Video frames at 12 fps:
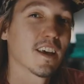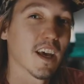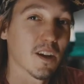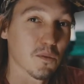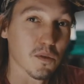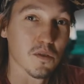
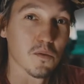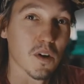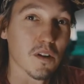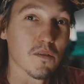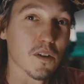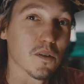Ken was
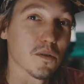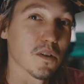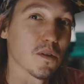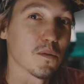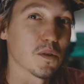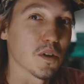one of
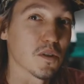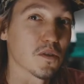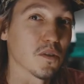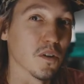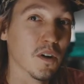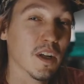those. He was
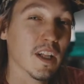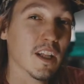also